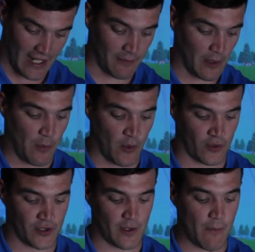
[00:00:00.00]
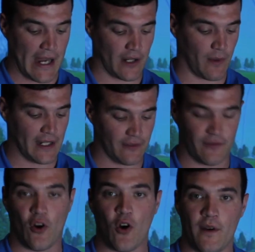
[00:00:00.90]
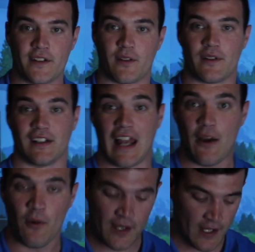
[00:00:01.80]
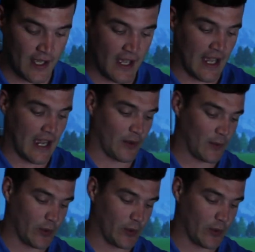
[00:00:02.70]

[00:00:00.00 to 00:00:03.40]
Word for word: I'm going to push the back weight forward so it's low and